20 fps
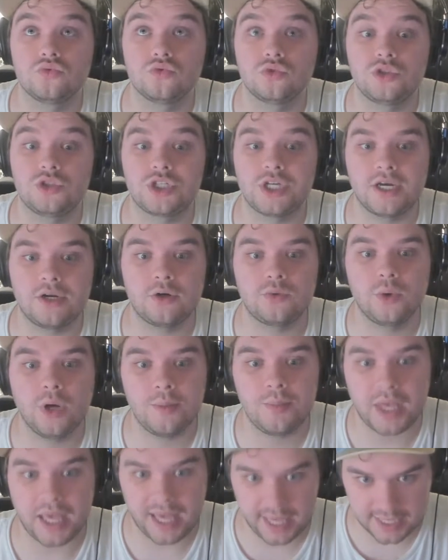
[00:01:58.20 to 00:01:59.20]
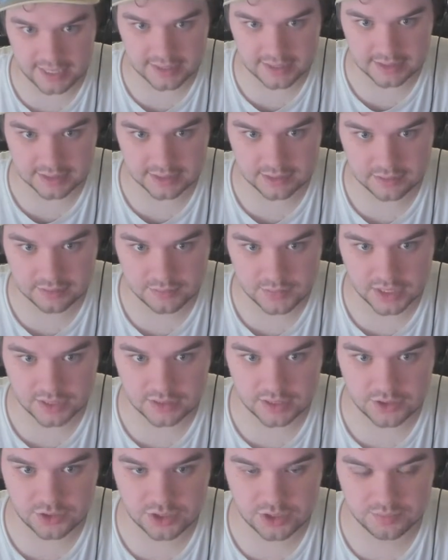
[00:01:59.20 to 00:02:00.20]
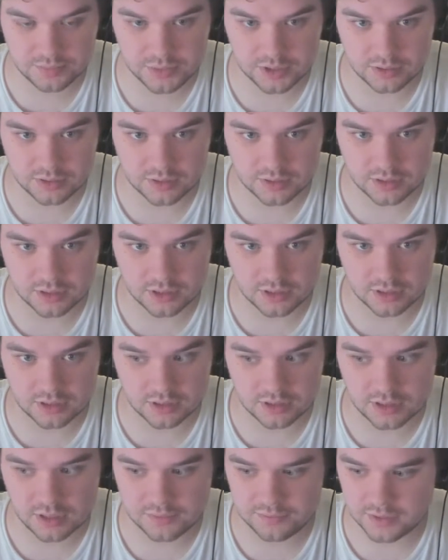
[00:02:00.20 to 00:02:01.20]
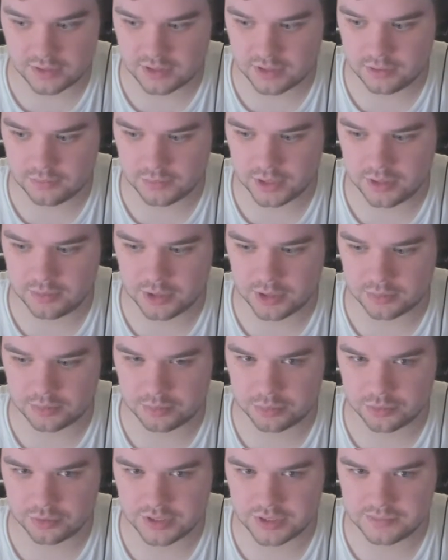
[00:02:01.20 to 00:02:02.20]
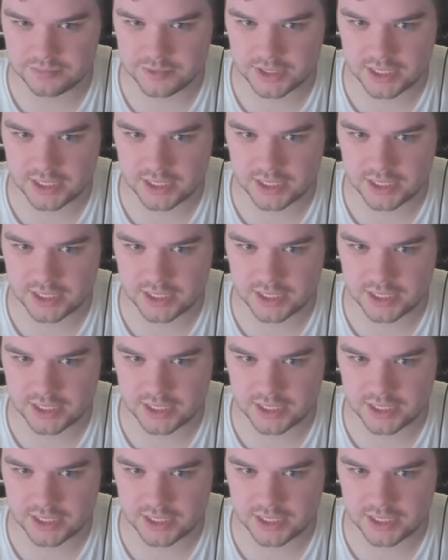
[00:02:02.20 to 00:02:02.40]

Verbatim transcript: Shattered Web ended, and they shipped a. Uh, think it might have been the Prisma